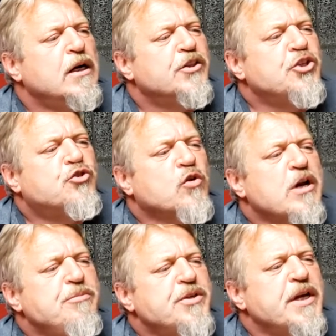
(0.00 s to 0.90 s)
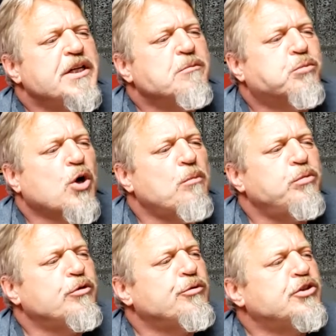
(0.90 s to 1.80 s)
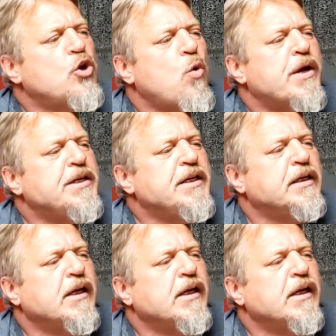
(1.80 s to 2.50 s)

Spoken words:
The dreams end abruptly with no ending.